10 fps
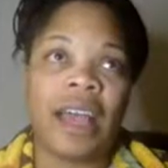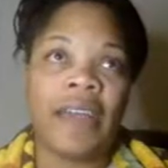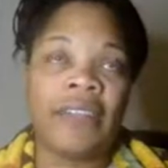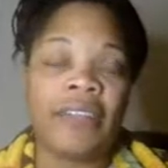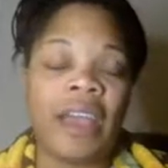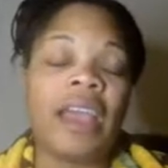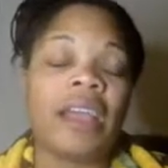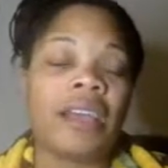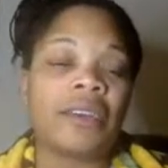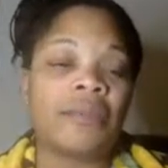I
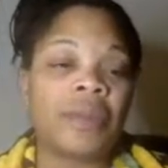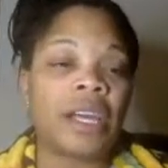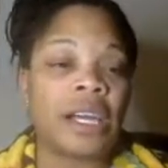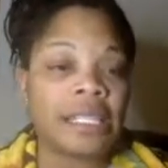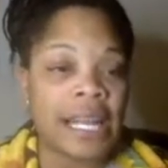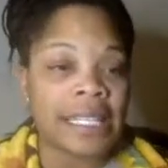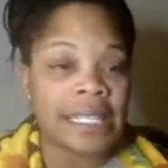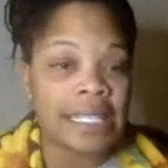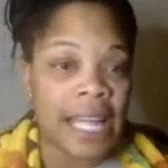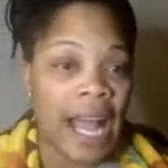think because I
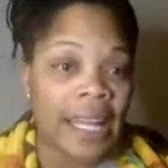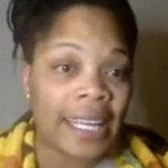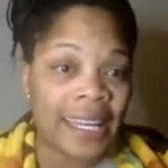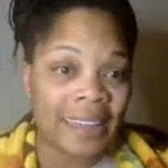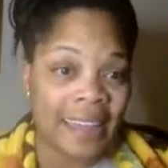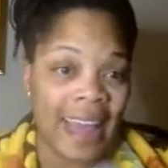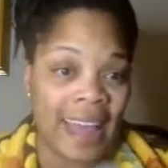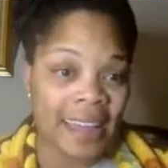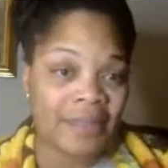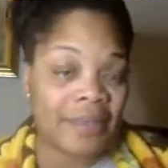did not get
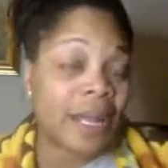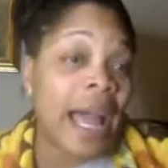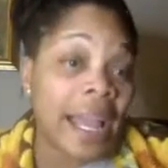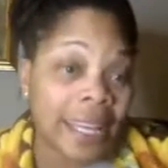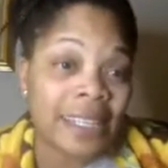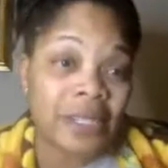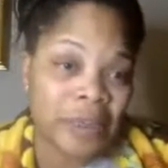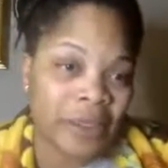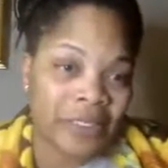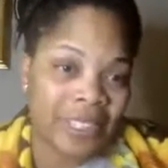that Black
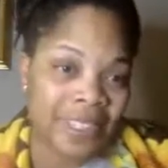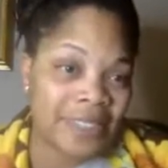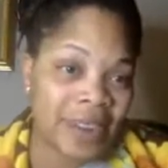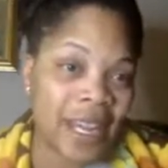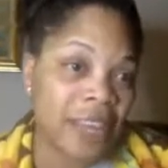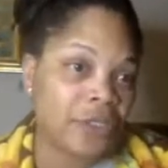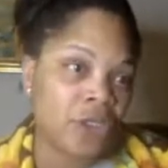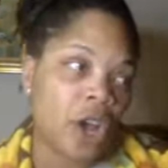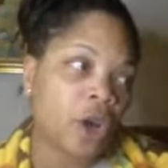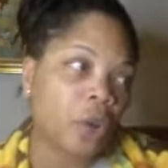experience, right?
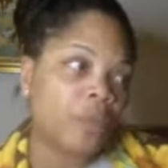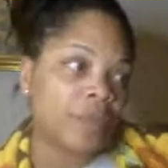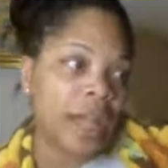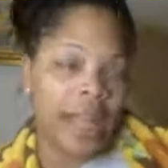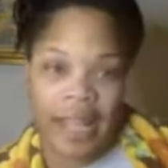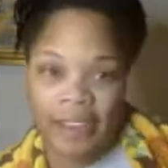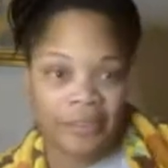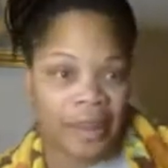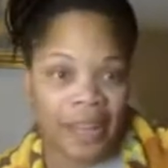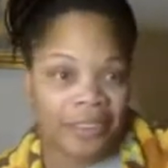Even though I
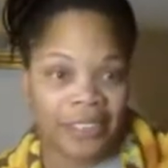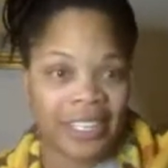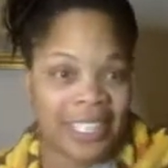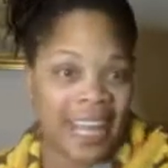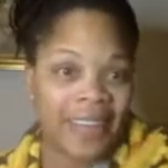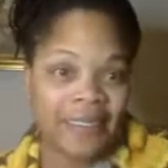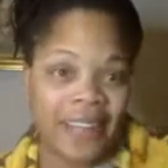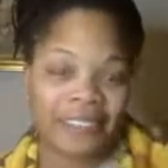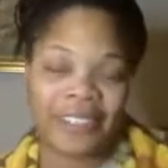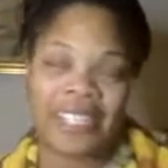have Black friends, I had
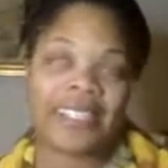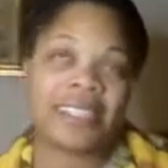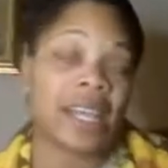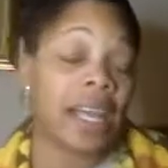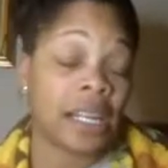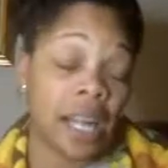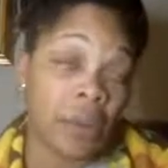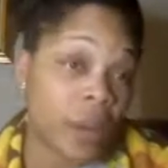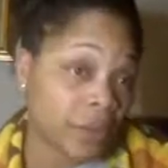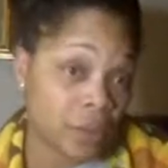a lot
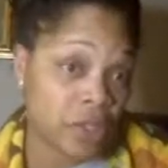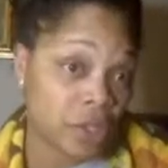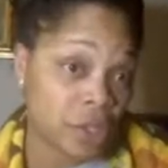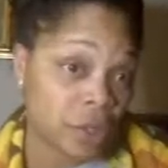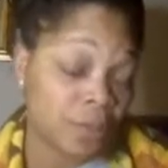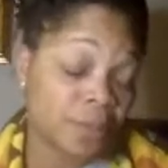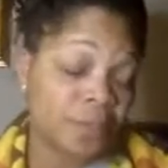of white friends too.